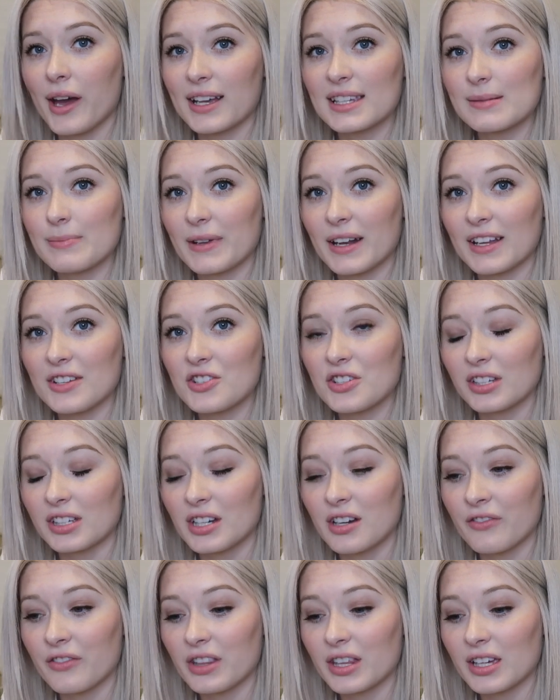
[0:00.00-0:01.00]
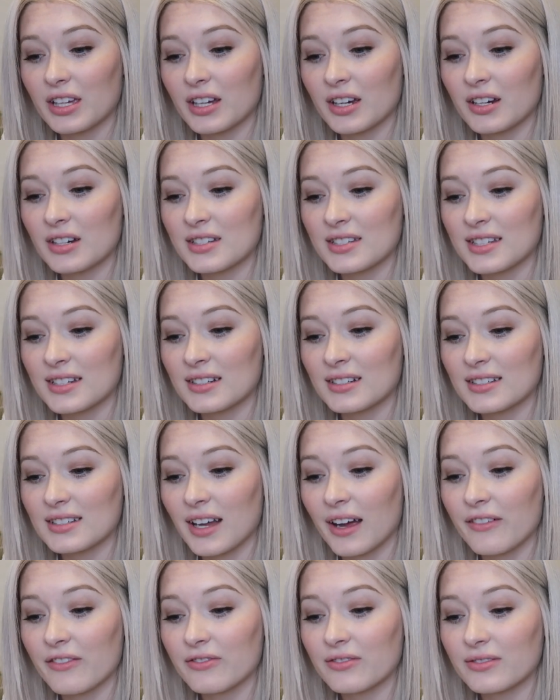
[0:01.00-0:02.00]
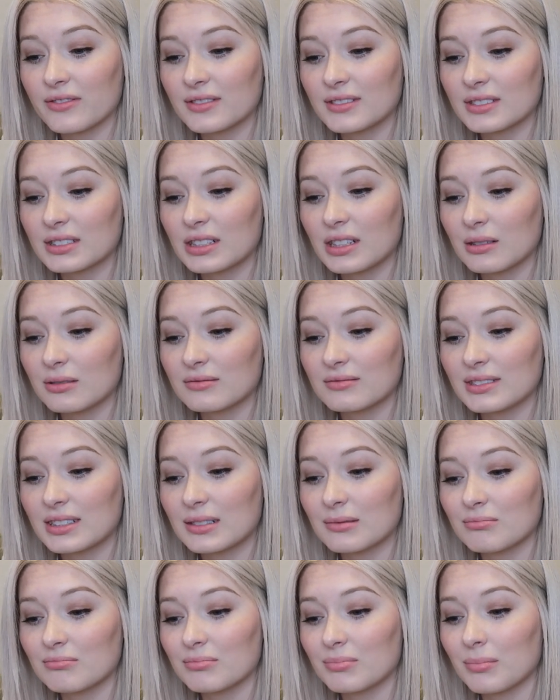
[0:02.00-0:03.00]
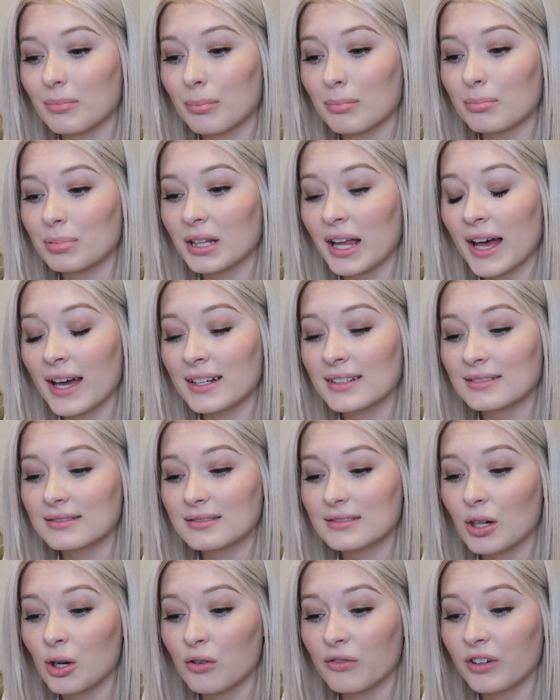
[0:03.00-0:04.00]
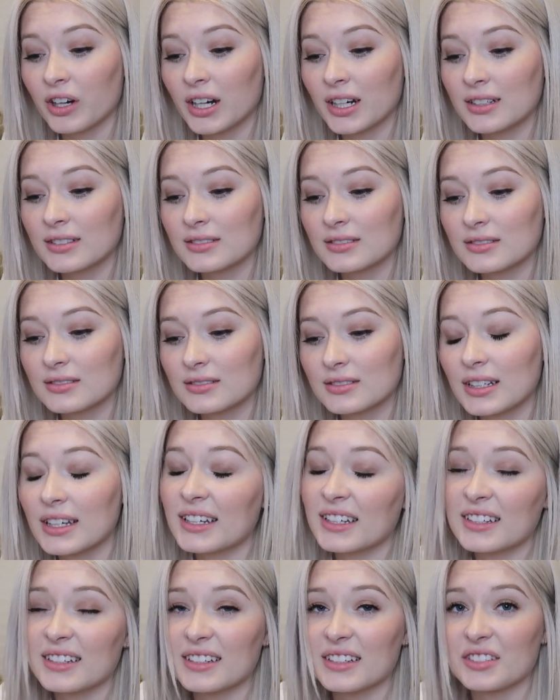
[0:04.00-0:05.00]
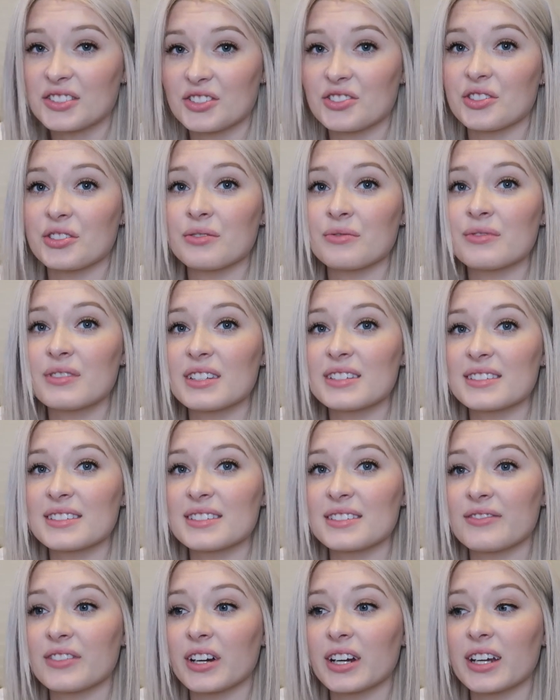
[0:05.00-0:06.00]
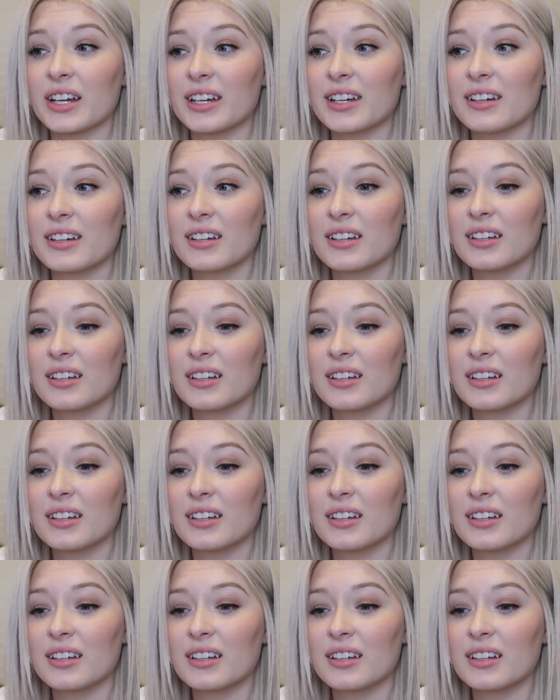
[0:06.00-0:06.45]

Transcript: exponentially over the years and I've bled over. It's true, this is a very